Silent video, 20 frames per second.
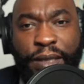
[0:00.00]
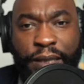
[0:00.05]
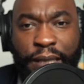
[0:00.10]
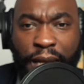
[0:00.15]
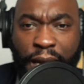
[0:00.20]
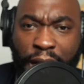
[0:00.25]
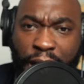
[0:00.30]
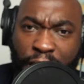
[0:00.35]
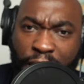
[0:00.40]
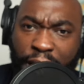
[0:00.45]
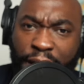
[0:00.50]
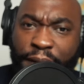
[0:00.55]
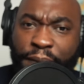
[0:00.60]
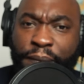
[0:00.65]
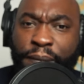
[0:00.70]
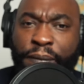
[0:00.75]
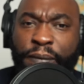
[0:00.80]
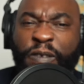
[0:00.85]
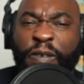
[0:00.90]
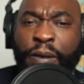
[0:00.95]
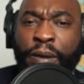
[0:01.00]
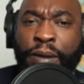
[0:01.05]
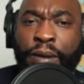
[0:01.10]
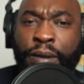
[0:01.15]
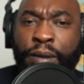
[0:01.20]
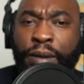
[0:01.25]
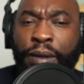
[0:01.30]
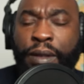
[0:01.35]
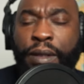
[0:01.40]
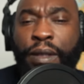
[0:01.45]
time
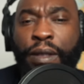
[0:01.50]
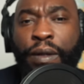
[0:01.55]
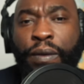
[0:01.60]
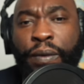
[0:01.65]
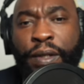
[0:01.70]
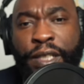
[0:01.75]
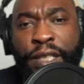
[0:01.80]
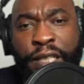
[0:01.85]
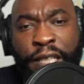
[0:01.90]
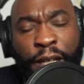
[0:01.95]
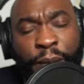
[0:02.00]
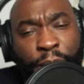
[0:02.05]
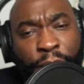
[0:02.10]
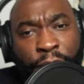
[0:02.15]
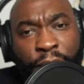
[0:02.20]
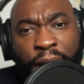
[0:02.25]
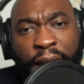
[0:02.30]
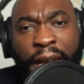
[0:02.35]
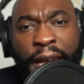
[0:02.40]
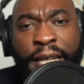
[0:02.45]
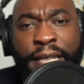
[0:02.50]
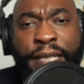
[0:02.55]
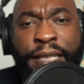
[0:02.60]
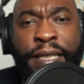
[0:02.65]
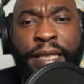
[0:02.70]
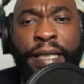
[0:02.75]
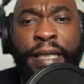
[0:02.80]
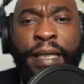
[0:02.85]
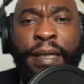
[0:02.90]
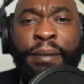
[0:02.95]
where shepherd had
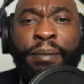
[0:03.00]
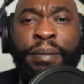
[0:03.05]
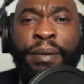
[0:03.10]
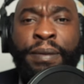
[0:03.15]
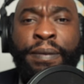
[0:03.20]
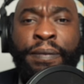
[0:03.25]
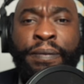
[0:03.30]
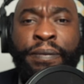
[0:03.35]
sheep